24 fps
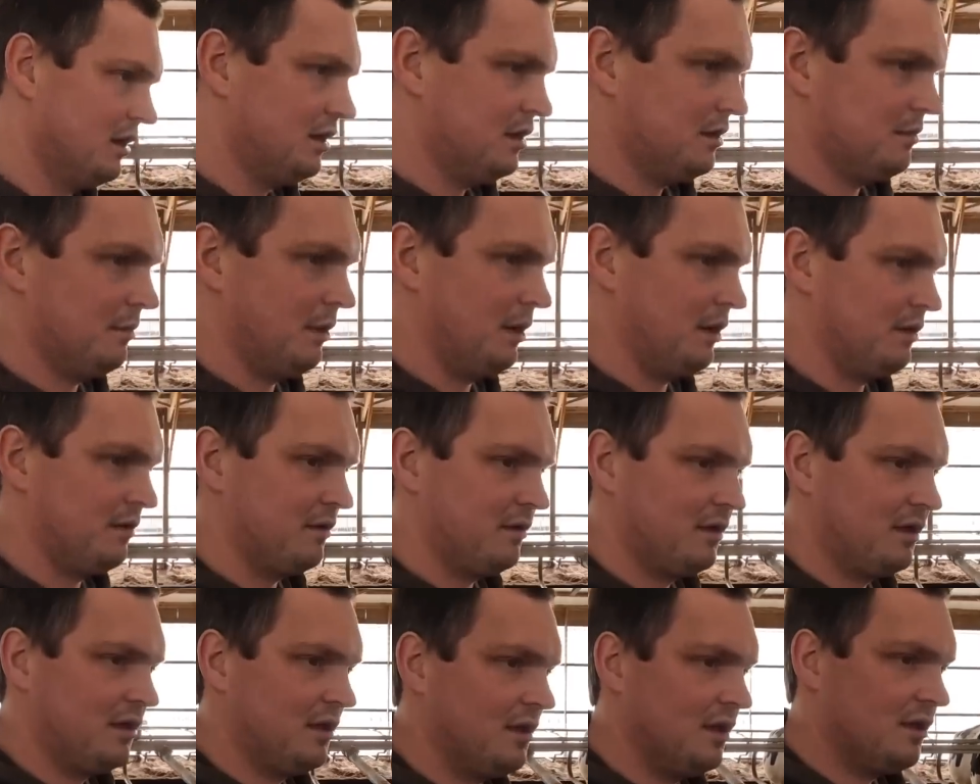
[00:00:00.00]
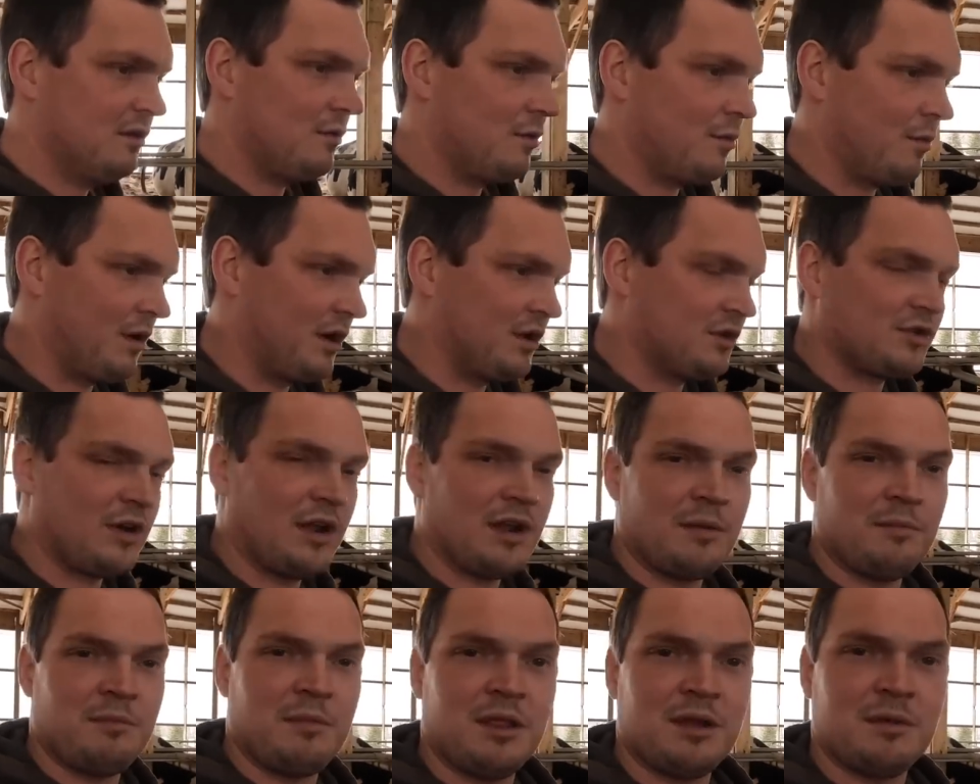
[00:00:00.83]
But we want to try
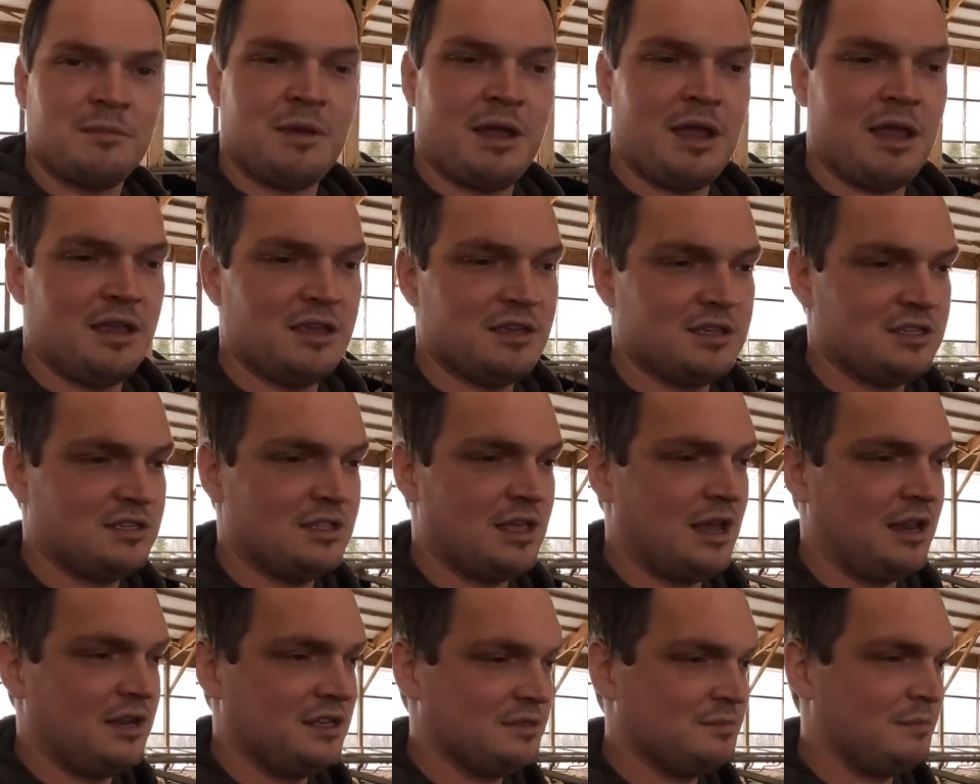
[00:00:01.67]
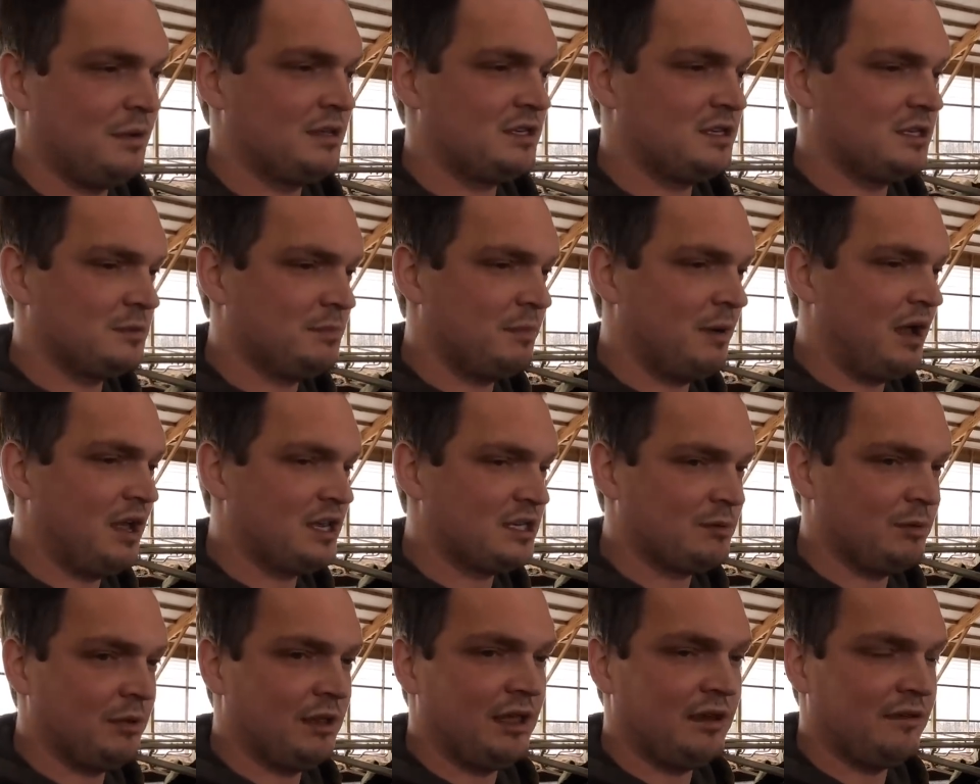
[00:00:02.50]
to minimize that as much as
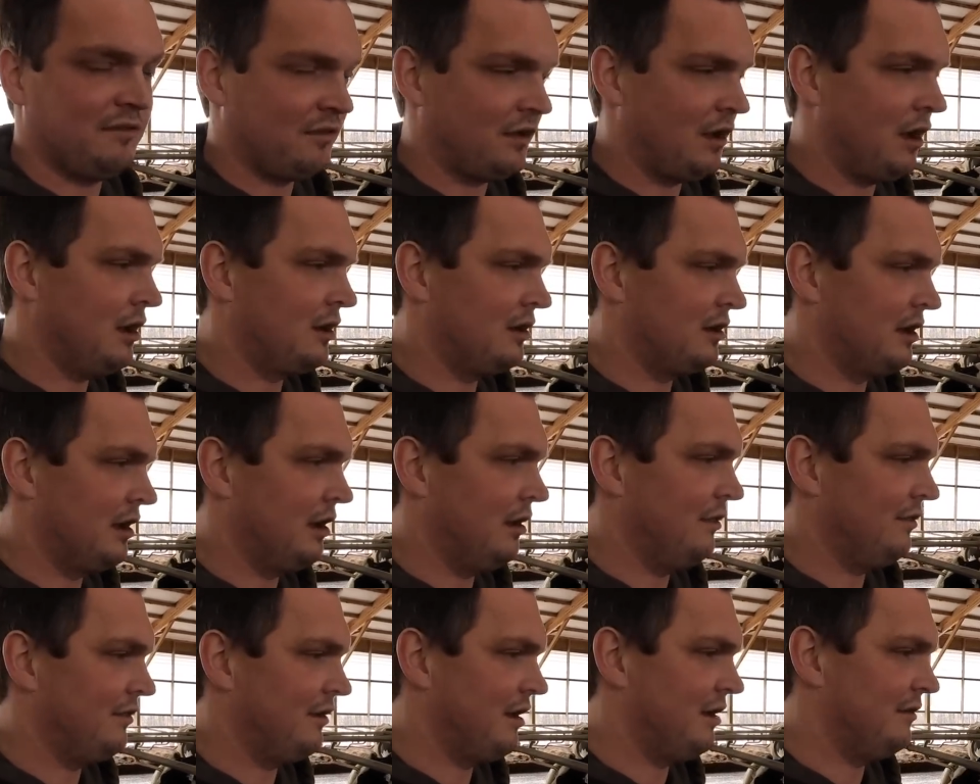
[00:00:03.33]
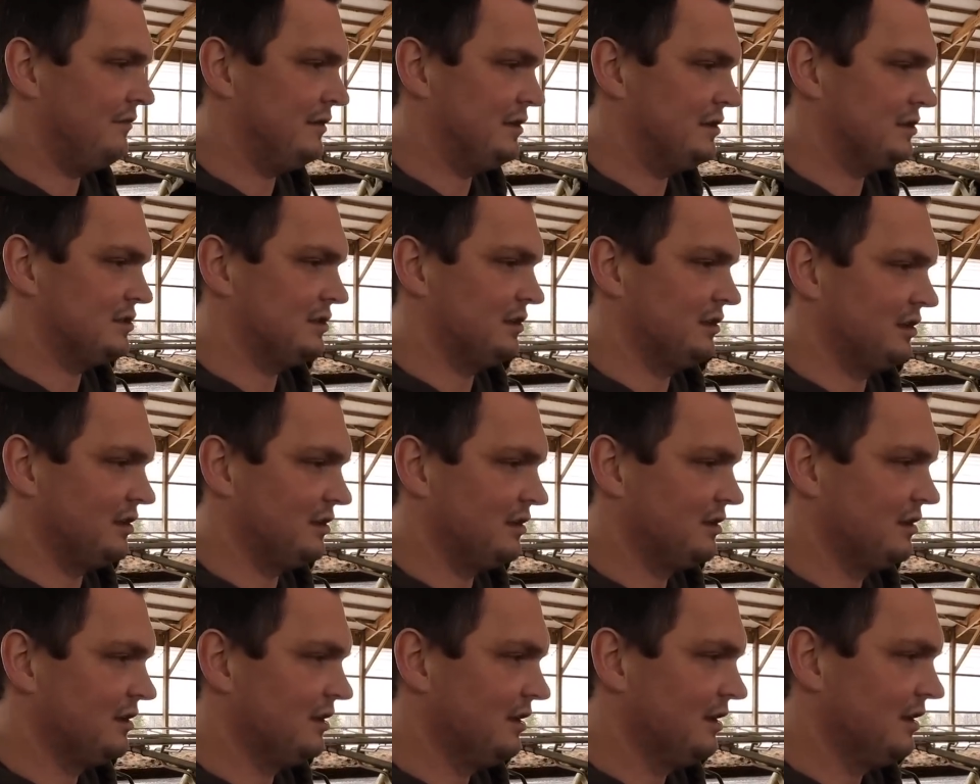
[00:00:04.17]
possible, and for udder health, obviously.
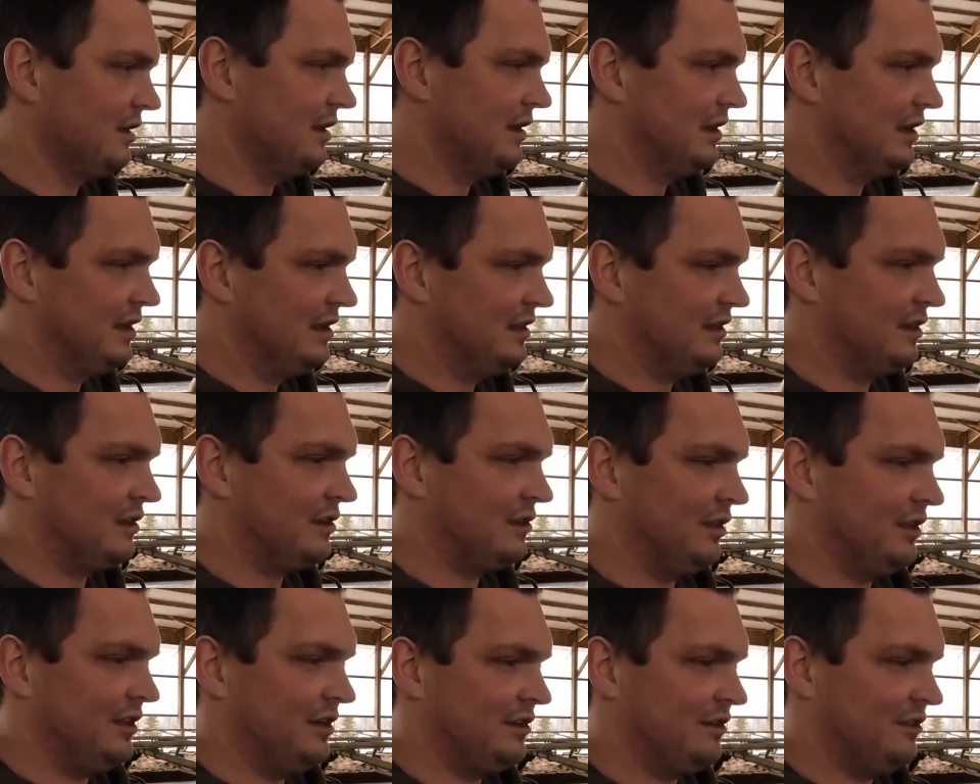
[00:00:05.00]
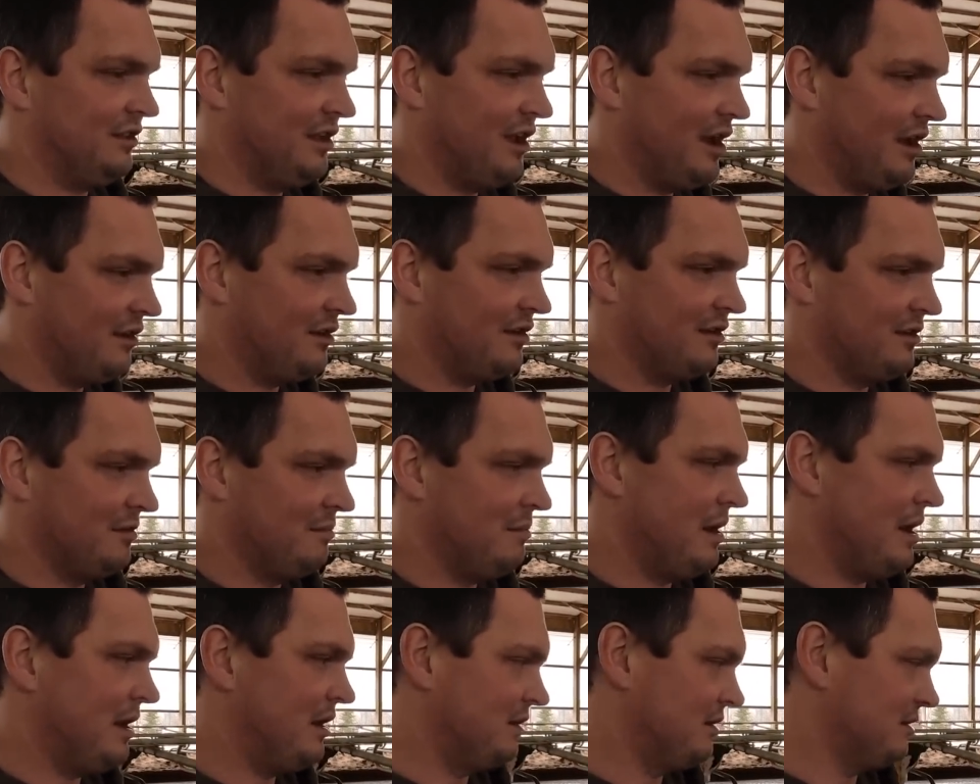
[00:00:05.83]
The cleaner the udder, the
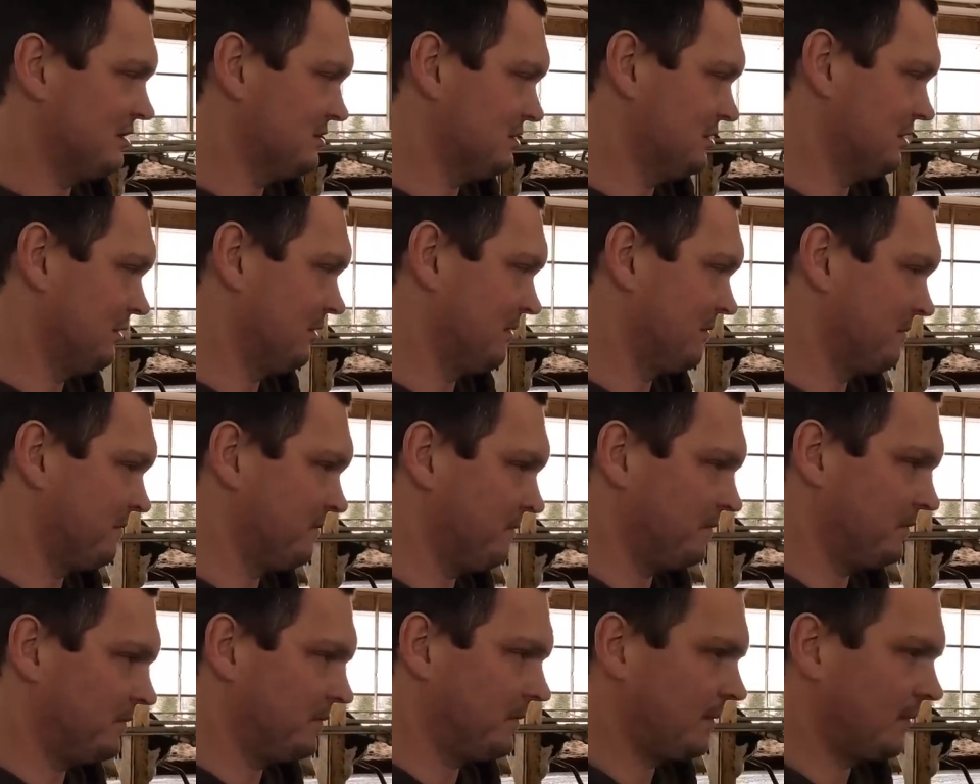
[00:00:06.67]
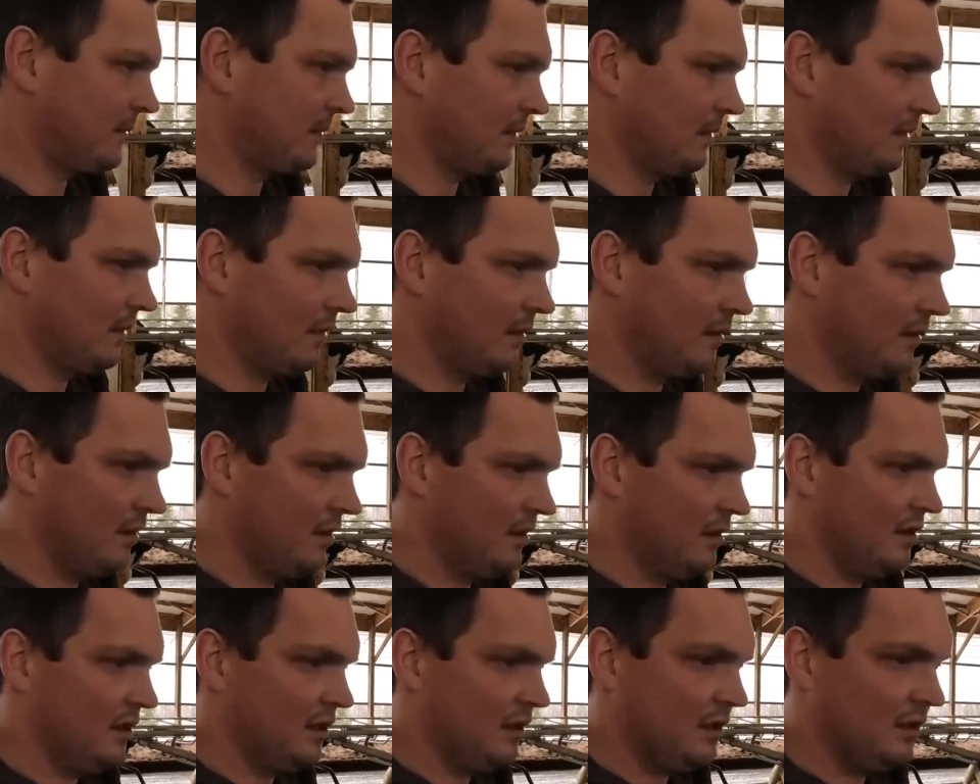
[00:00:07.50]
better. So
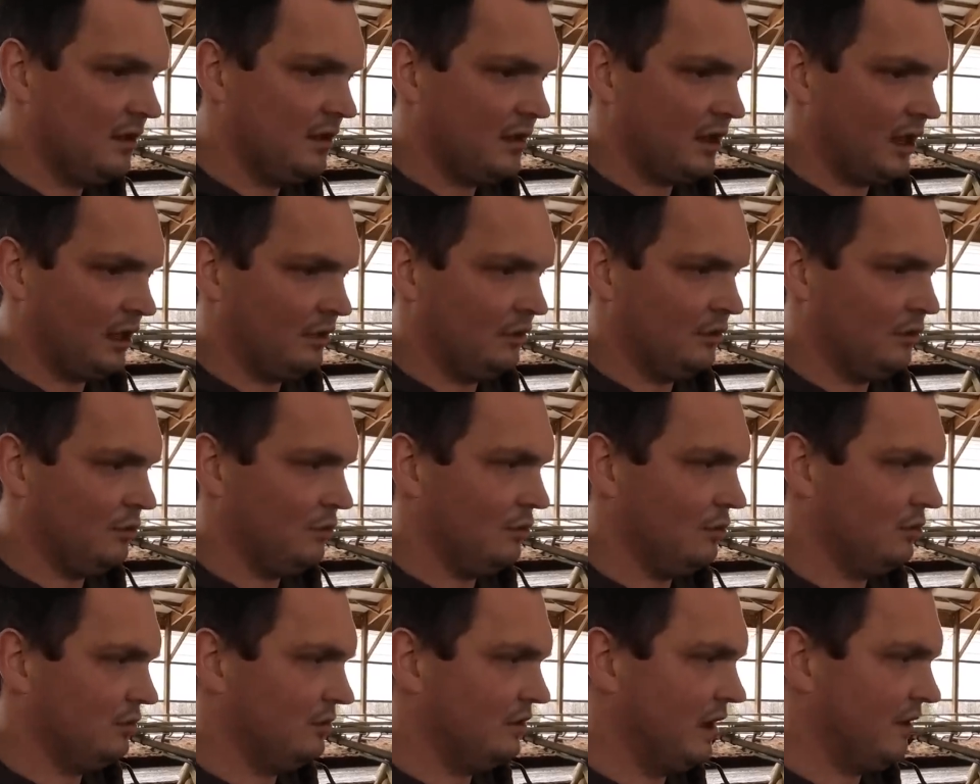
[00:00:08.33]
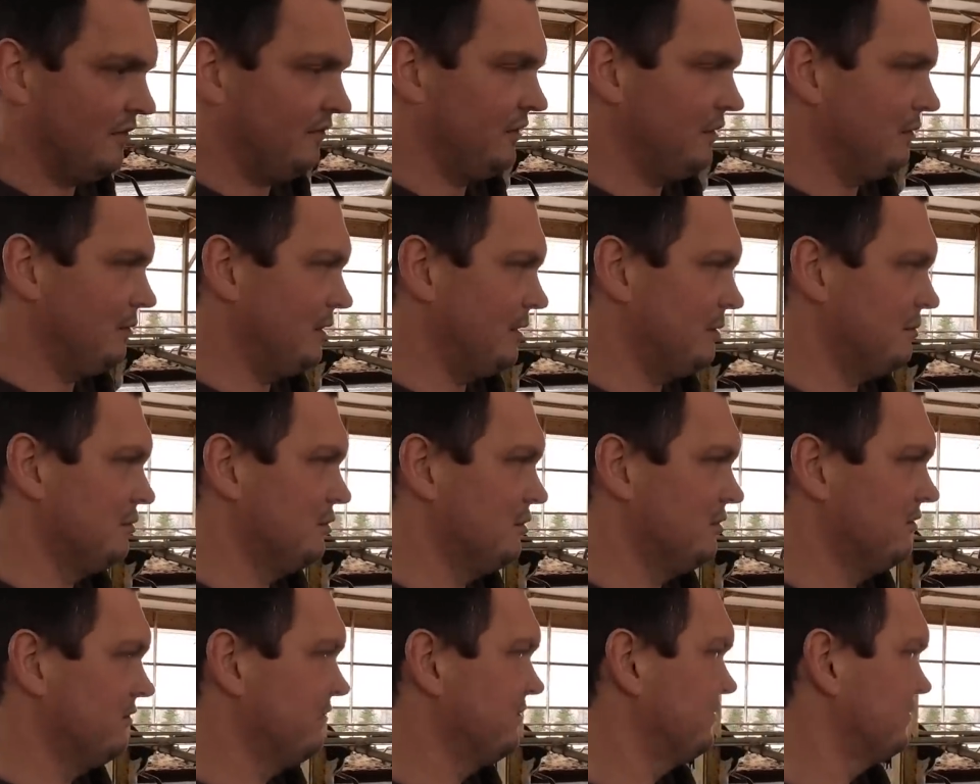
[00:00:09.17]
I do definitely want to
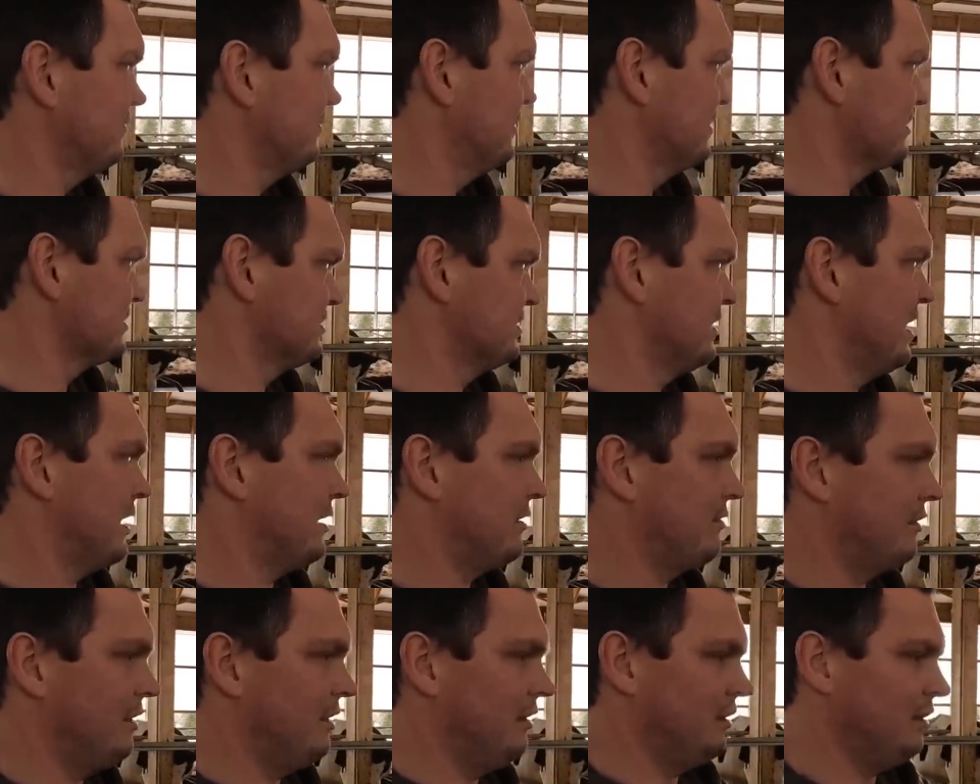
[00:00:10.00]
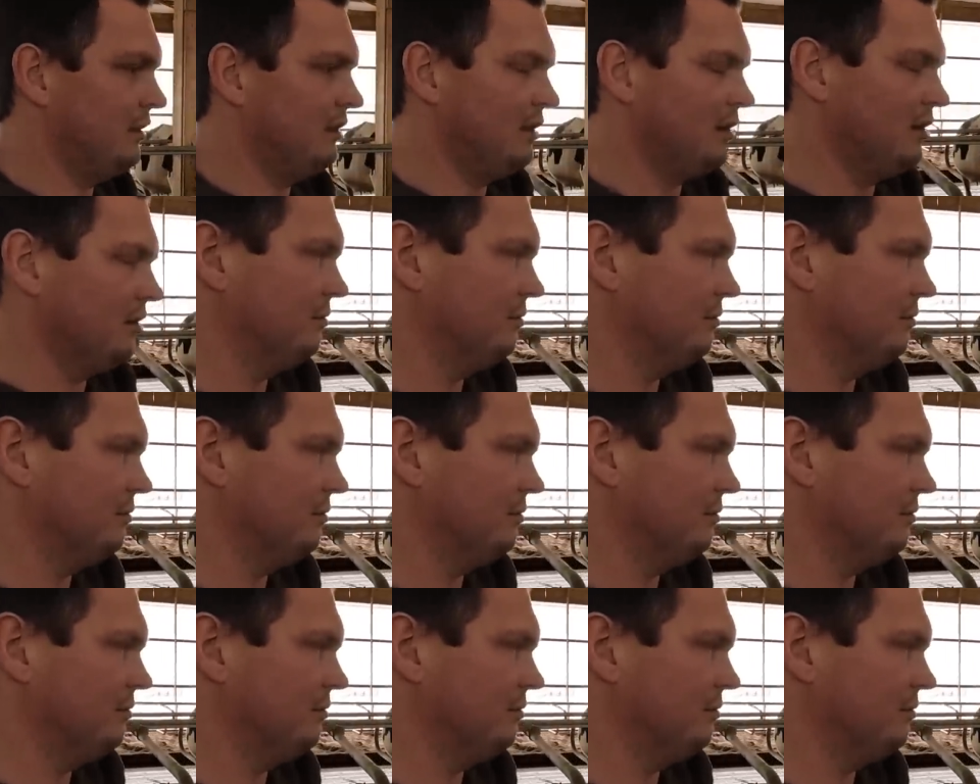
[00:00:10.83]
move this neck rail a little